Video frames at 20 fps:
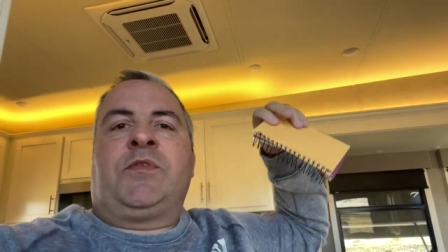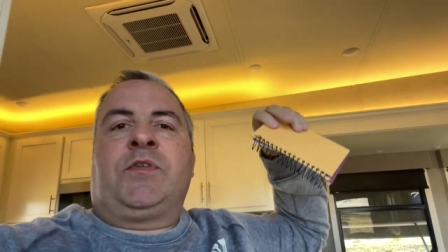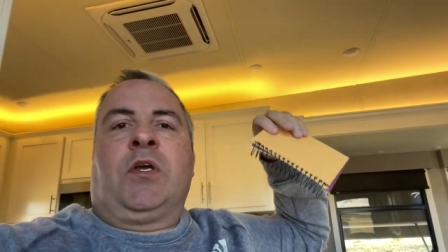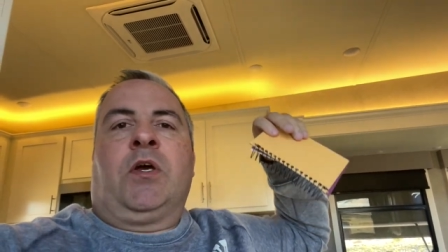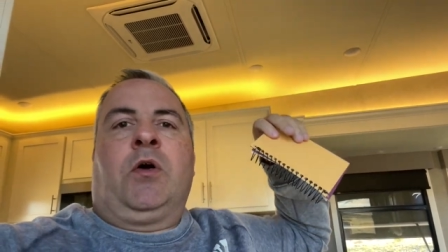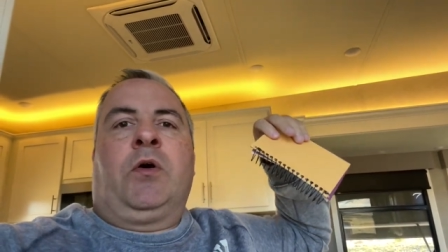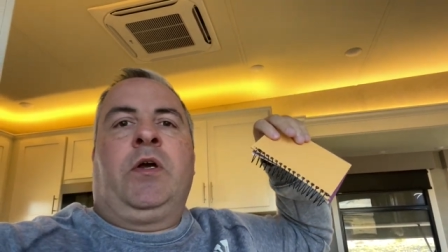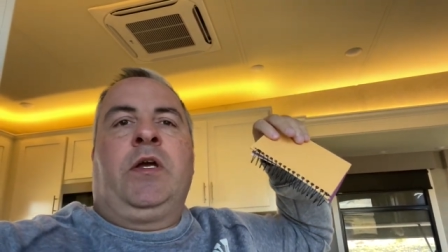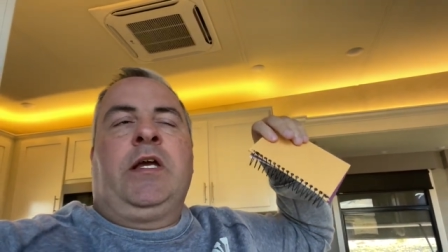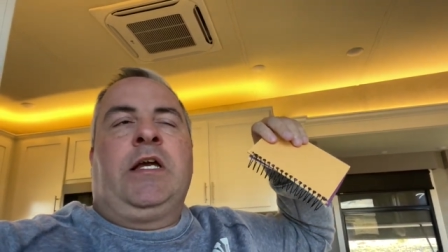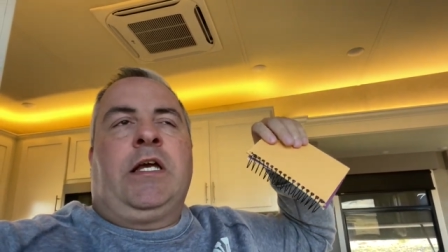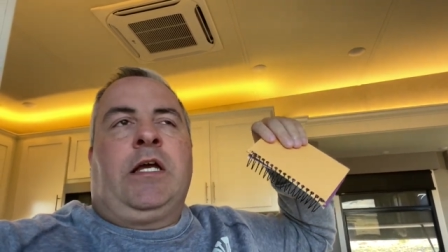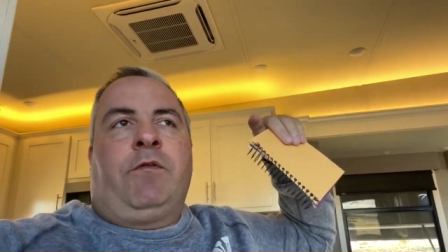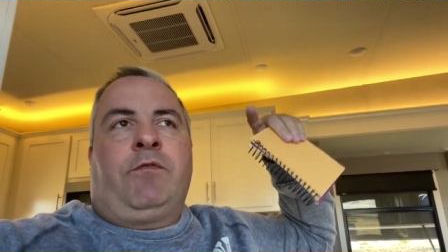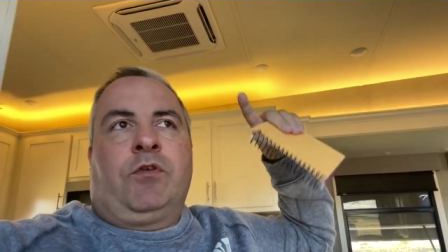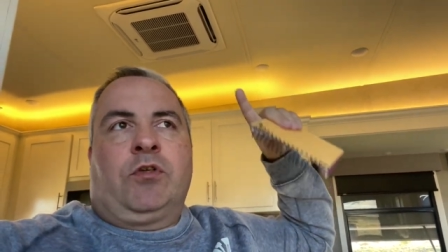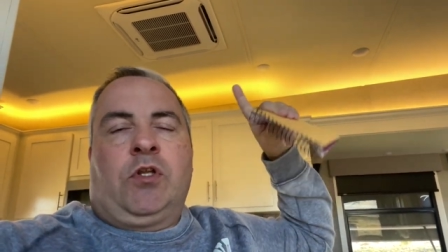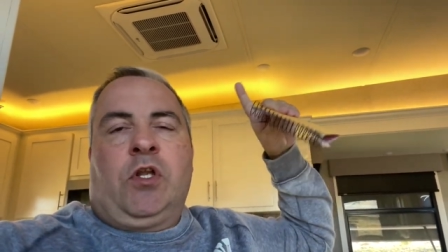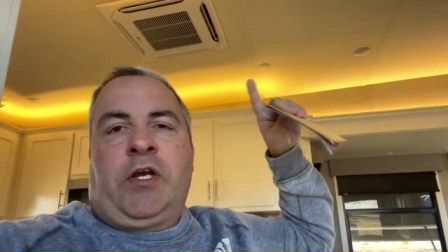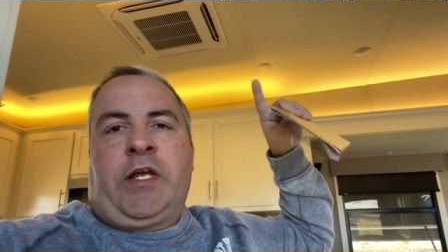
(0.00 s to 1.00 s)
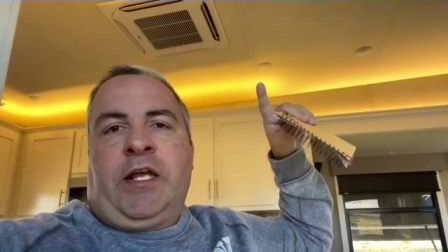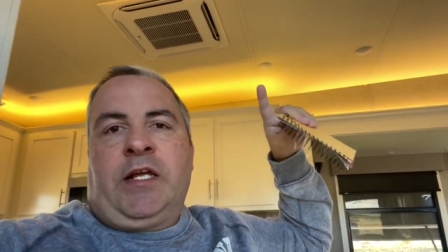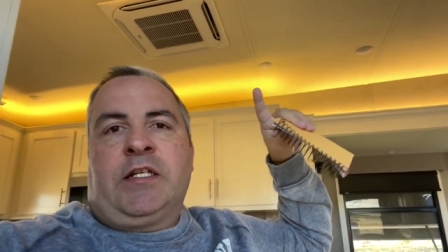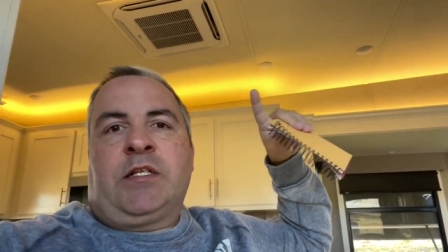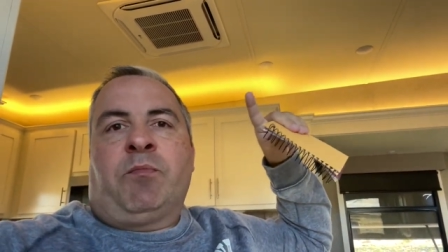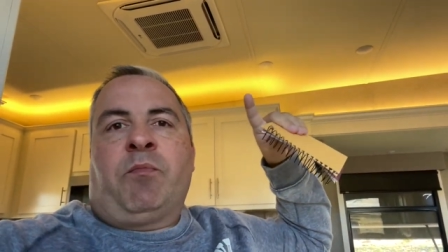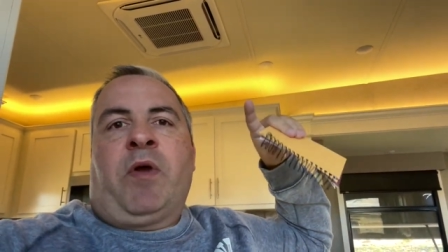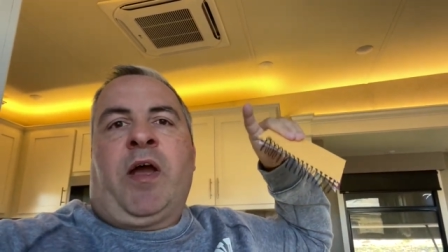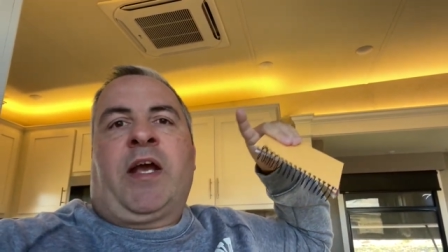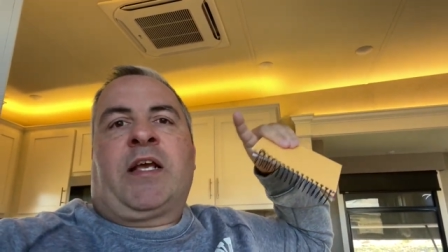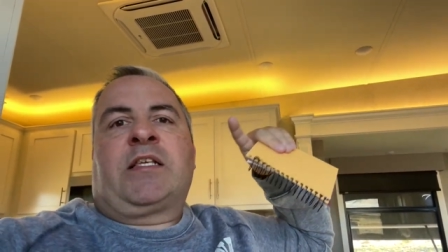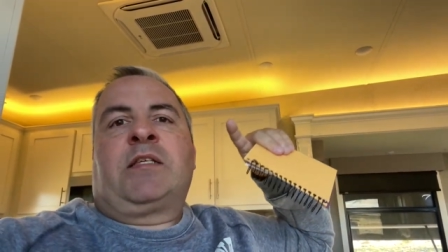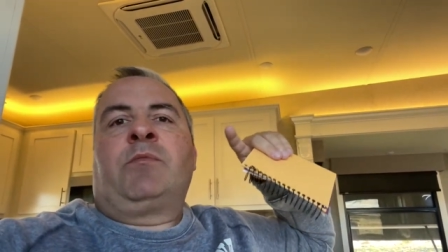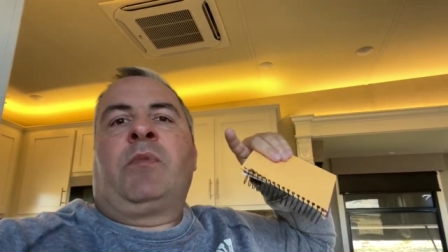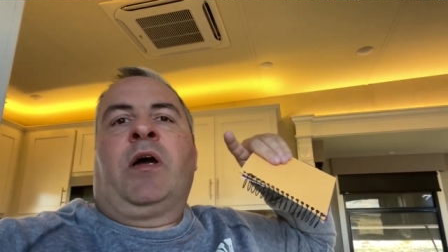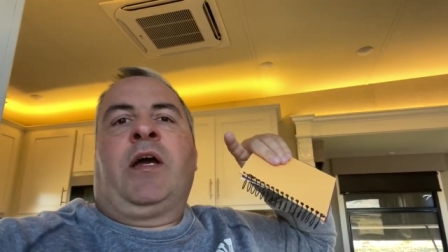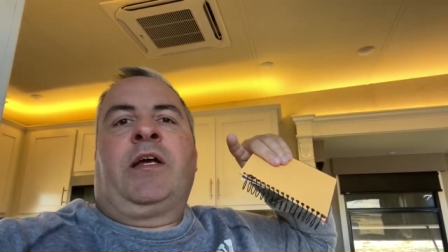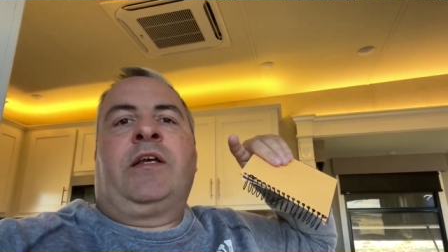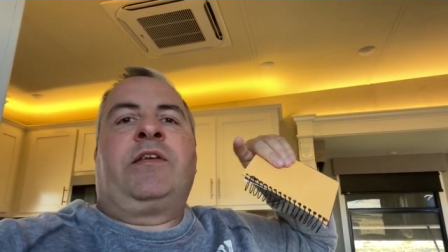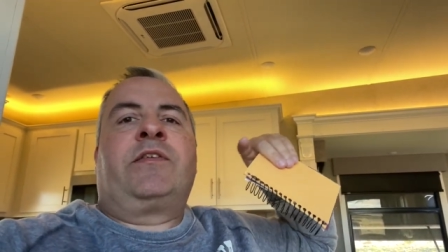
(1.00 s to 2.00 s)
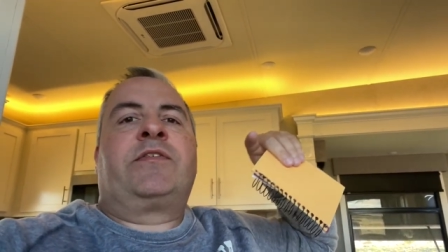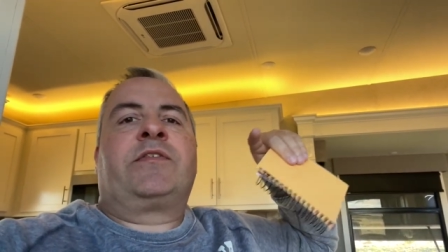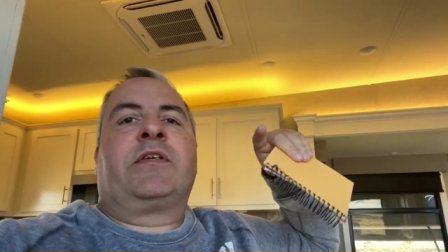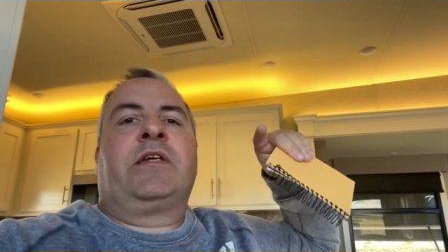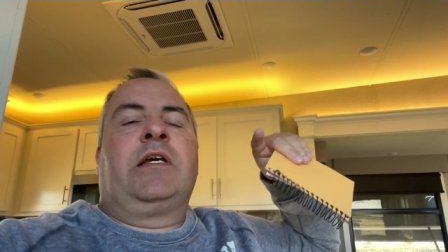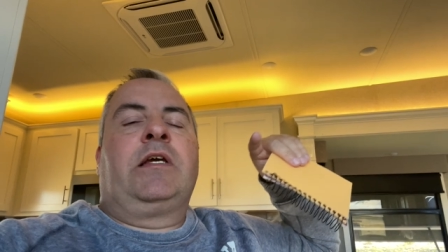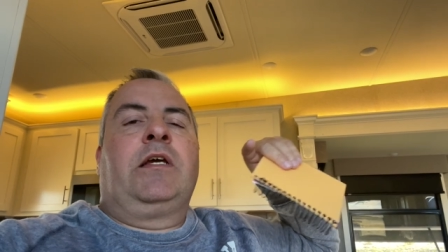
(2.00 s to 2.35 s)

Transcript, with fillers: So if you're looking to maximize